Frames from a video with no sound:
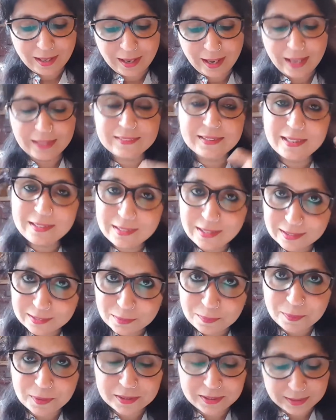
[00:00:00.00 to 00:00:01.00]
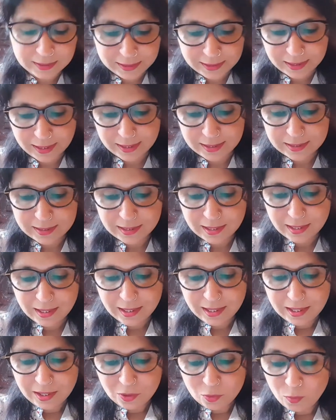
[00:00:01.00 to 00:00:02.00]
And then the other person says,
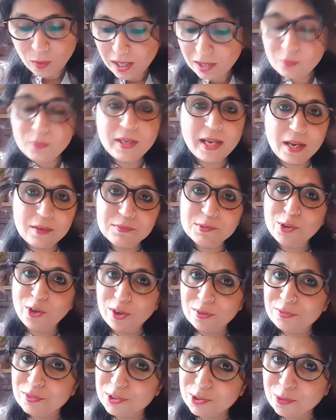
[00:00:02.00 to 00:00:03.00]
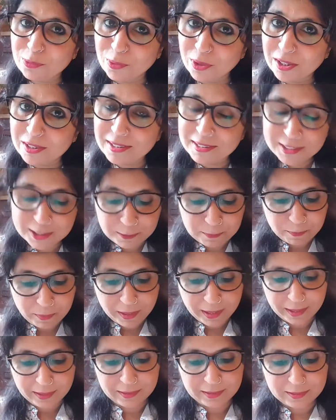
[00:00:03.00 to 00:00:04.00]
well, we have the offer to work in
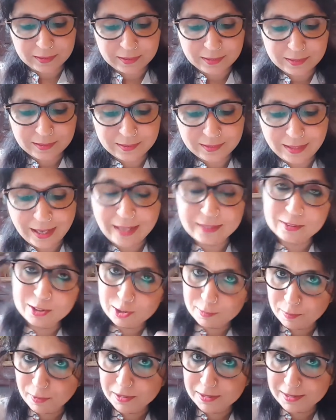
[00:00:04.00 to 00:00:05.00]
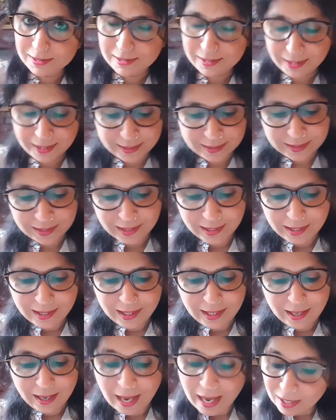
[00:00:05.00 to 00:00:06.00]
Spain. And this person says,
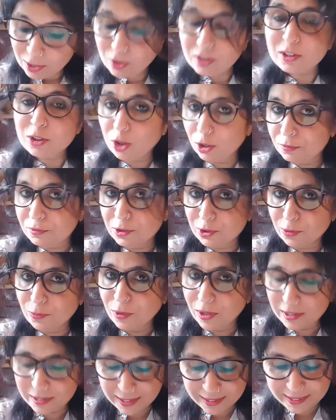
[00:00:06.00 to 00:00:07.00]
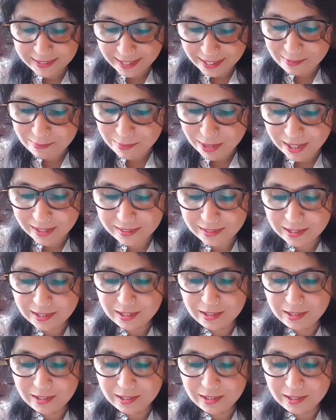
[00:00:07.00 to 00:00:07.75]
I got an offer to work in Denmark,